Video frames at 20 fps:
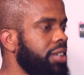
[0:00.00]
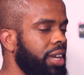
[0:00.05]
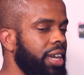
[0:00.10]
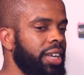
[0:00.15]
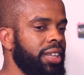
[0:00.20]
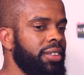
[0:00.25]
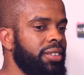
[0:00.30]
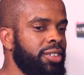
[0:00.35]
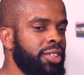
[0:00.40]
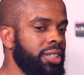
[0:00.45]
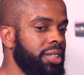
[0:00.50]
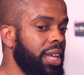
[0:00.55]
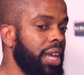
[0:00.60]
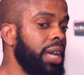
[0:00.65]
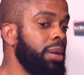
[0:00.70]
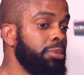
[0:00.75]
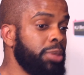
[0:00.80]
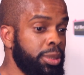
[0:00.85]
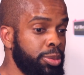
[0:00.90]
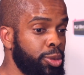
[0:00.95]
Yeah, to
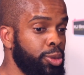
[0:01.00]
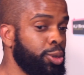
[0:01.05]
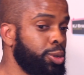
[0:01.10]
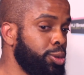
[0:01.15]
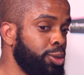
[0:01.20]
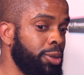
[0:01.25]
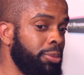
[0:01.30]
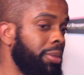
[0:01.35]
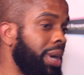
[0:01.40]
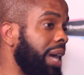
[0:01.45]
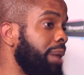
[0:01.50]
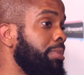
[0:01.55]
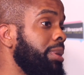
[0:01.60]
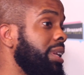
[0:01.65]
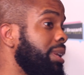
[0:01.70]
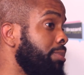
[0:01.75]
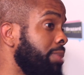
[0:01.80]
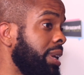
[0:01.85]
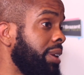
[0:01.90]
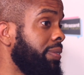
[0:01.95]
them, small talk might be
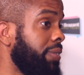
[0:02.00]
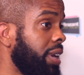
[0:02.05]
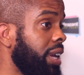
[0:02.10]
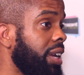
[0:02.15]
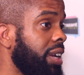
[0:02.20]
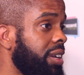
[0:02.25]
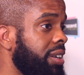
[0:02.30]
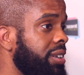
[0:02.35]
the big thing.